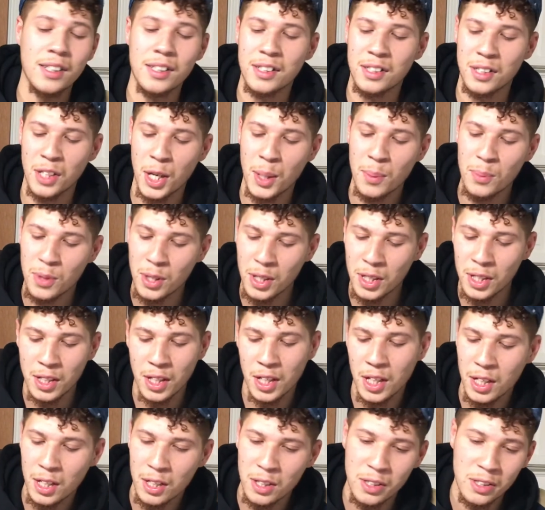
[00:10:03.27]
same thing in
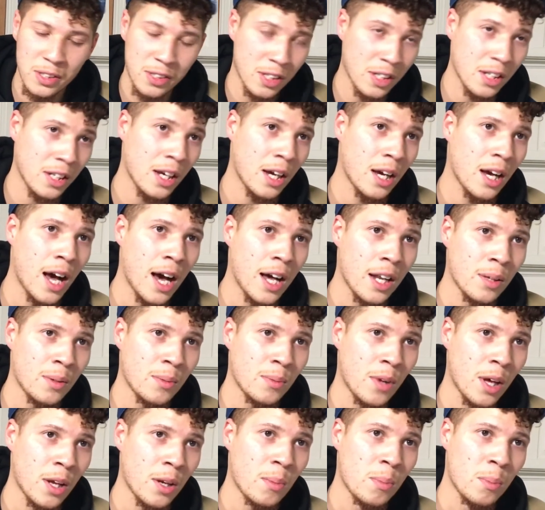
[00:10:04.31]
every other city I
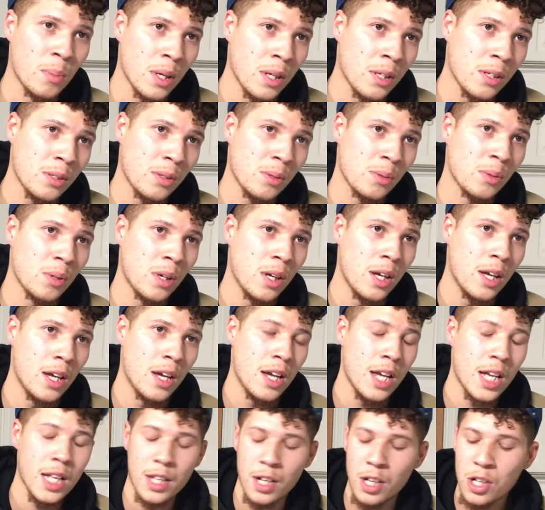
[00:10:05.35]
done been to. Mm-hmm.
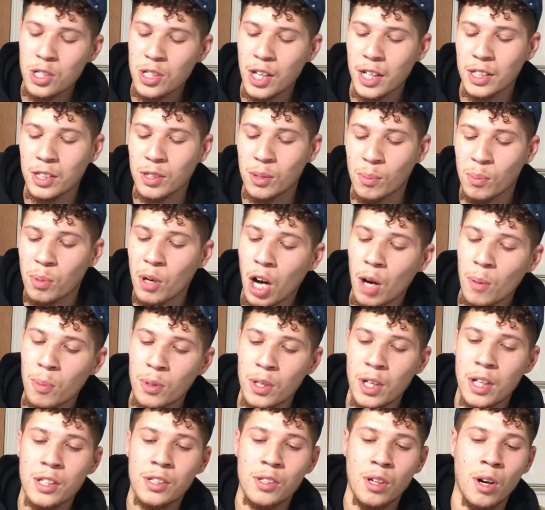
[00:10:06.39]
There's like some popping
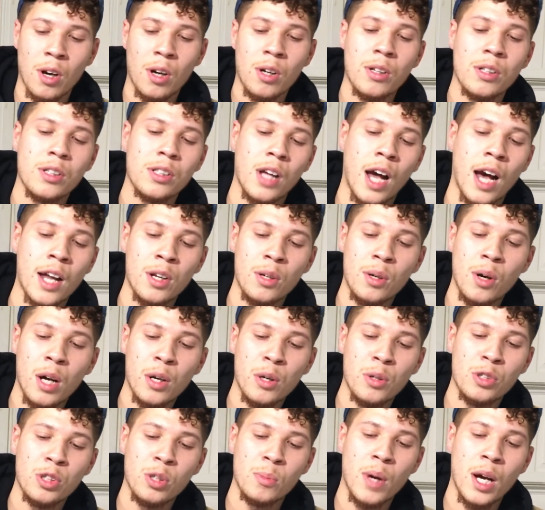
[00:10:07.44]
ass artists. I know
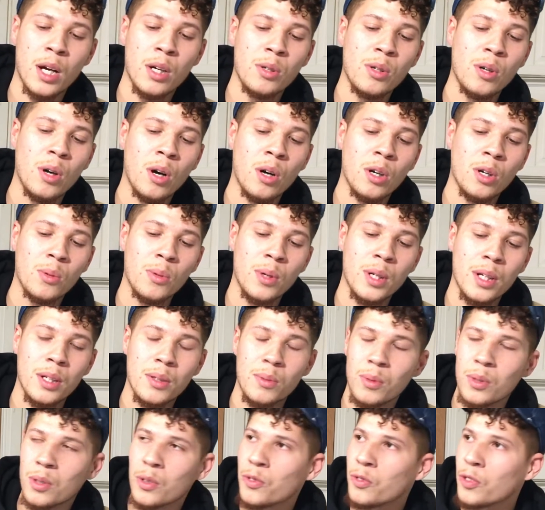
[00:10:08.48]
somebody who all the way in
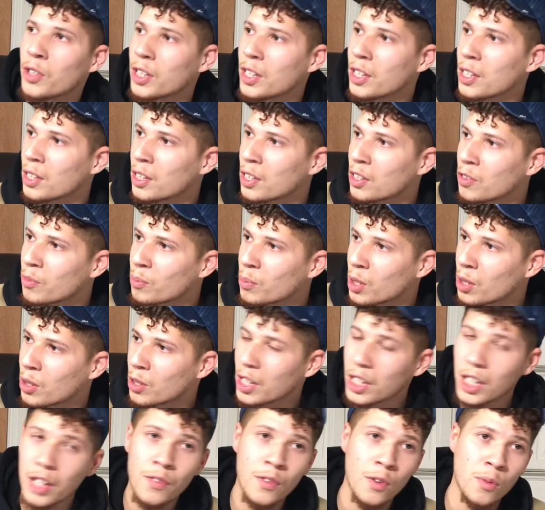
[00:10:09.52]
where the fuck he live, bro. He
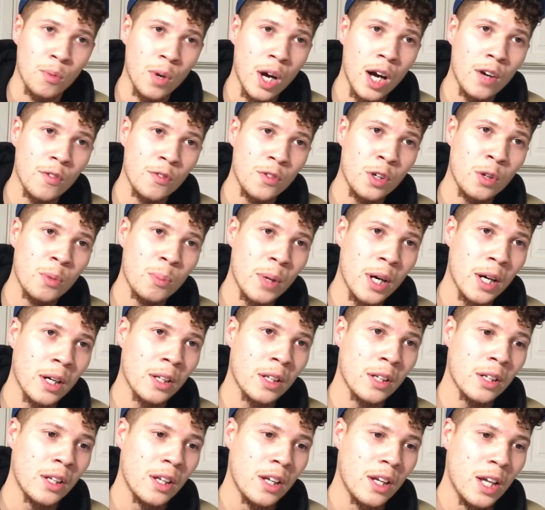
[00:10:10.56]
live in Rockville,
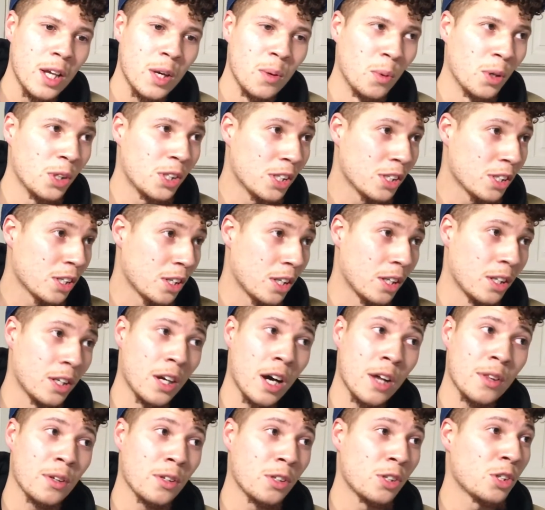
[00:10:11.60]
Maryland, which is
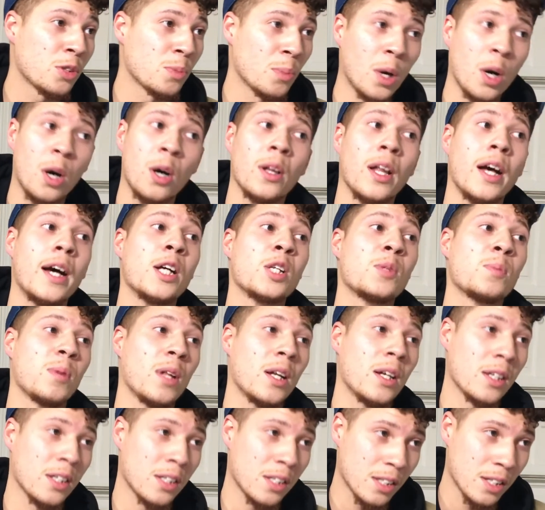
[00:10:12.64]
another small ass
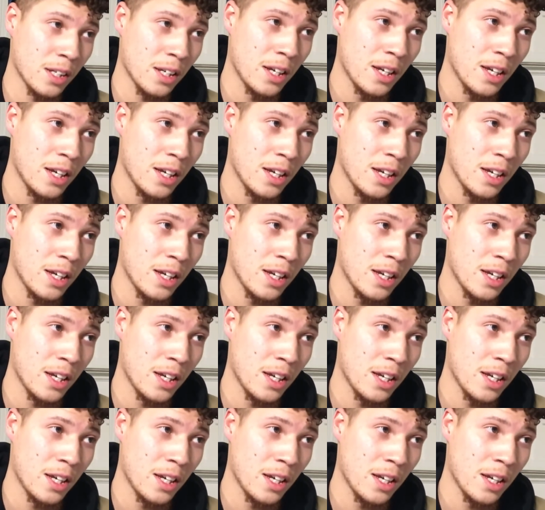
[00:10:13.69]
place.